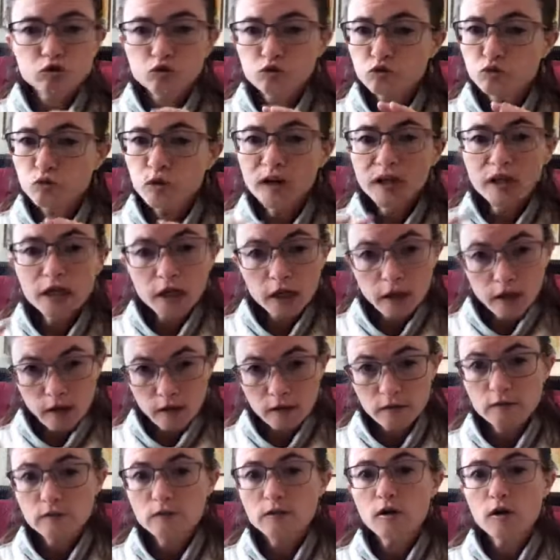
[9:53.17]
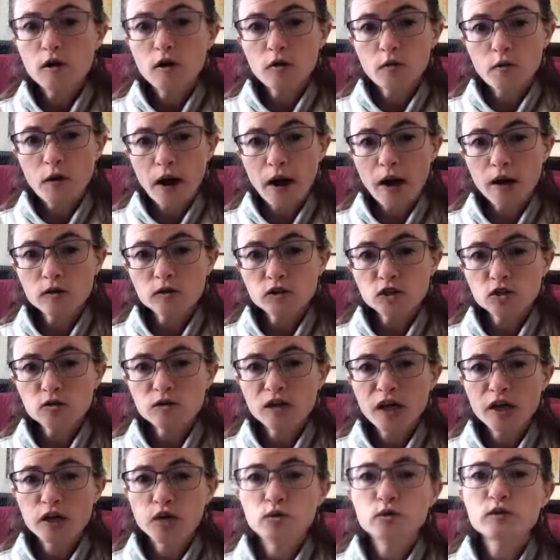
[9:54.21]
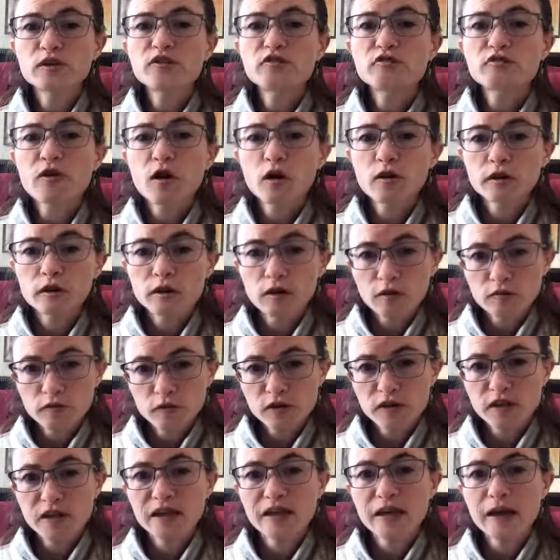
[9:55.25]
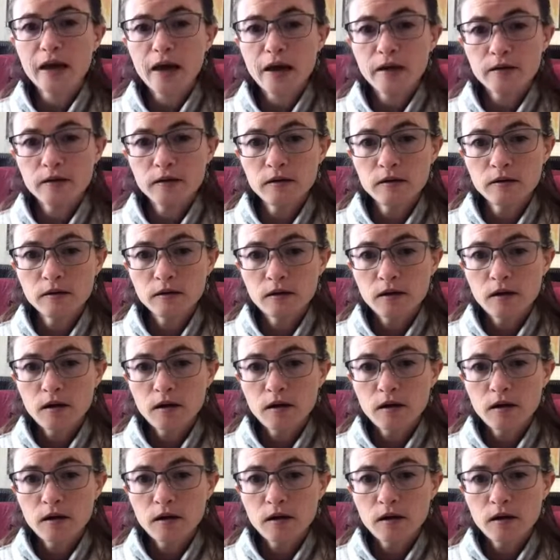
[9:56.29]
tweak it around so that you can fall in love with it again?